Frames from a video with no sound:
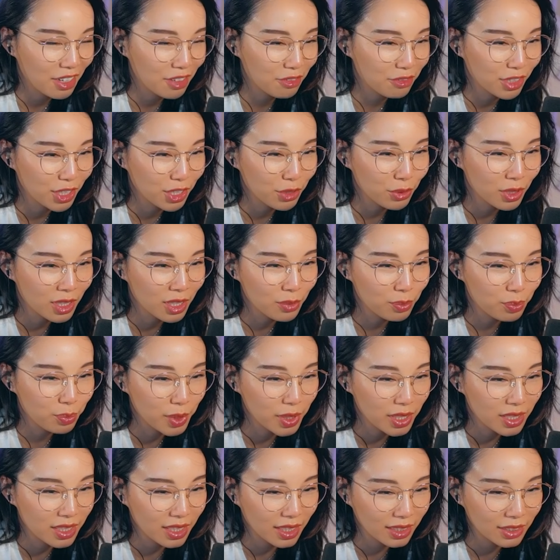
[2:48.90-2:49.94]
I really want to
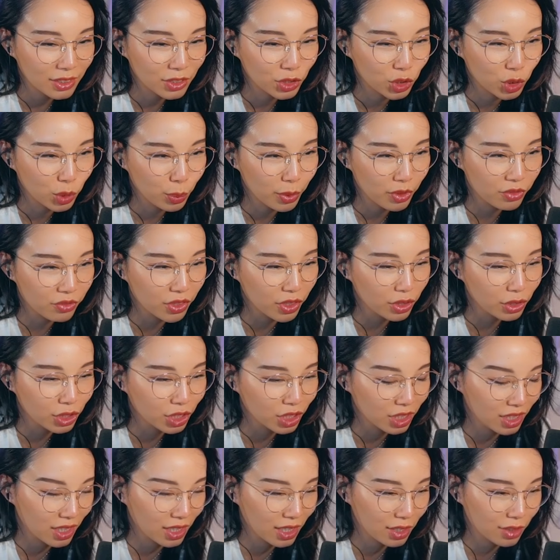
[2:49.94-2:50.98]
beat that stupid
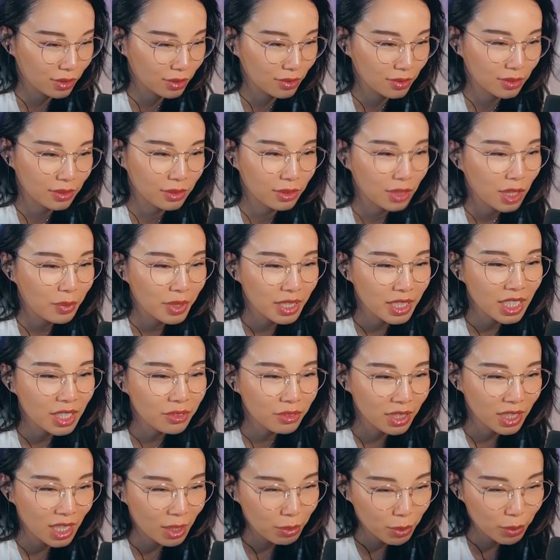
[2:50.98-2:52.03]
vulture now. I'm gonna
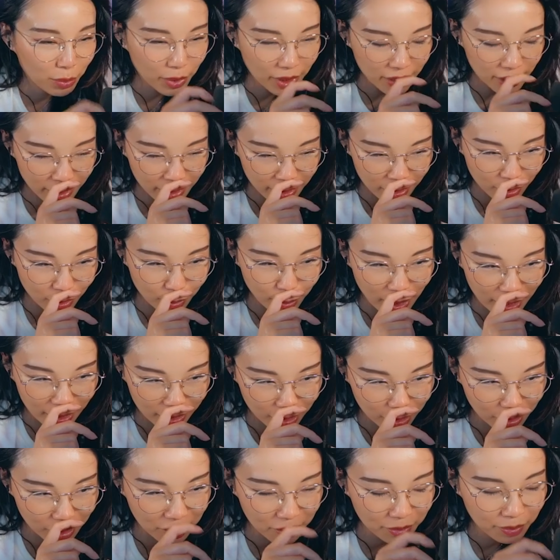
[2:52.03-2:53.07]
level up a bit and go
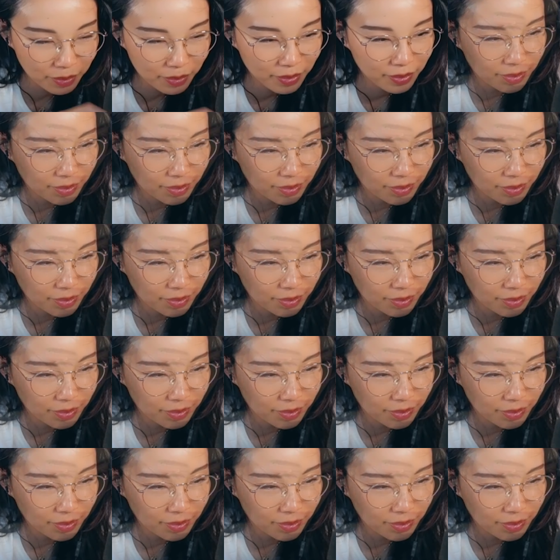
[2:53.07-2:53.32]
back to him